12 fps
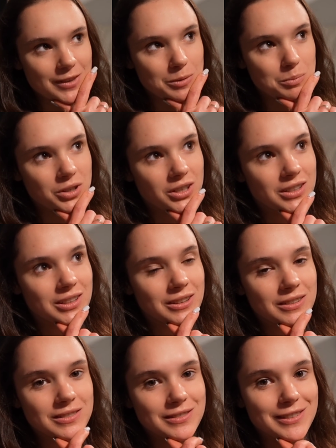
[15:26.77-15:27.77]
appeared
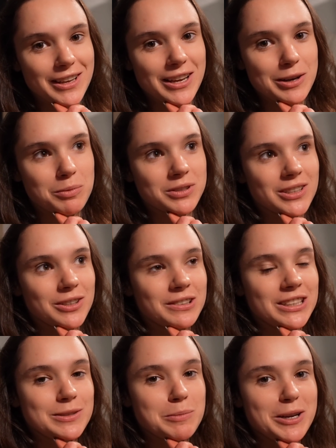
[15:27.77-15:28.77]
that 80% of
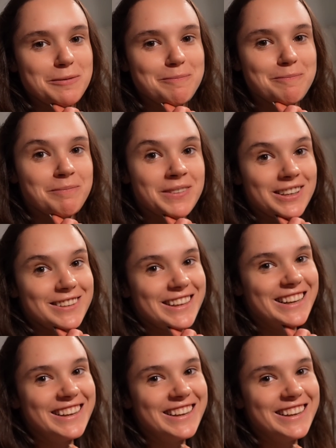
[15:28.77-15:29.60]
it is mine, but